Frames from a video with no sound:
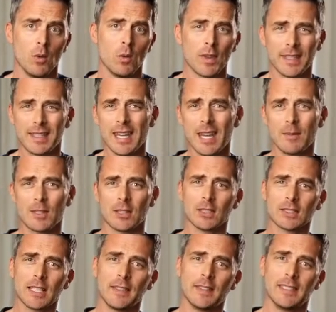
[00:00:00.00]
when the teams
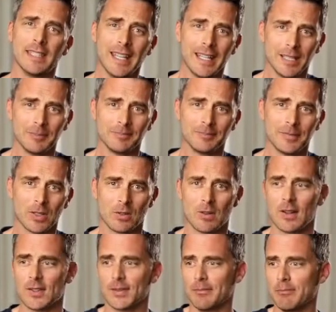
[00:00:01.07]
looked at the data
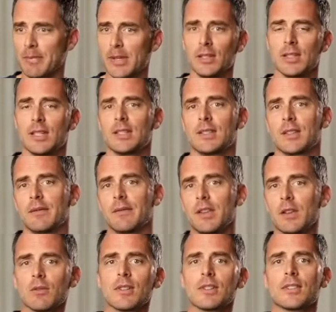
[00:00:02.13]
across millions of
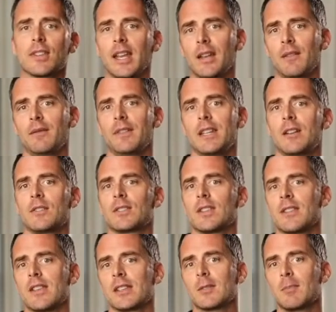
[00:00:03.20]
viewers and videos
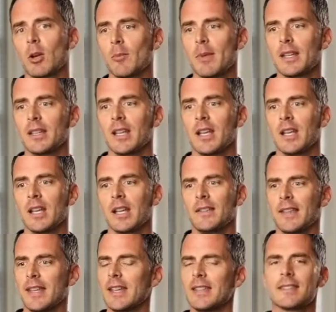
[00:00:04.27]
in the experiment,
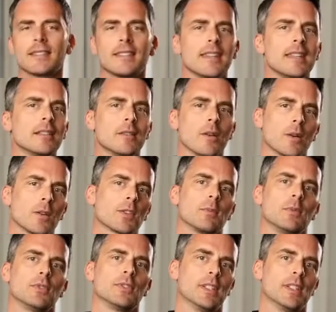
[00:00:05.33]
they didn't see a noticeable